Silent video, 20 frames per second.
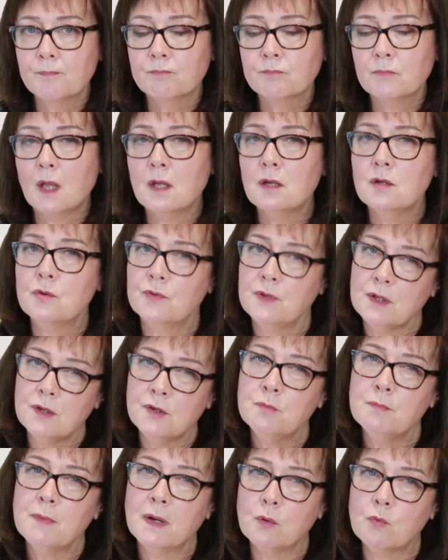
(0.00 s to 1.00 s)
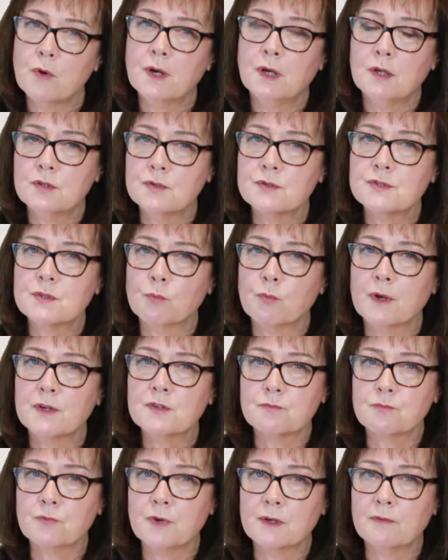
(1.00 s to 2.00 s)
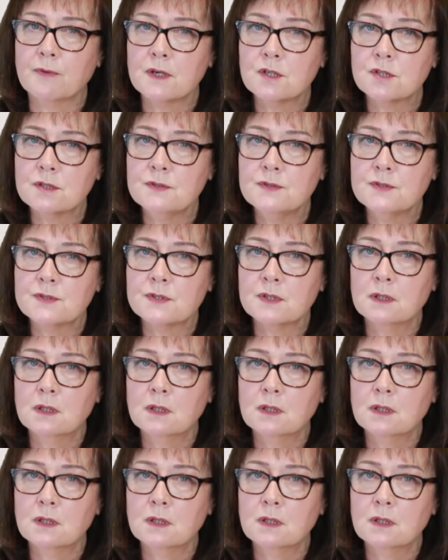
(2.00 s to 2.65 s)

and you think you might want to do some renovations,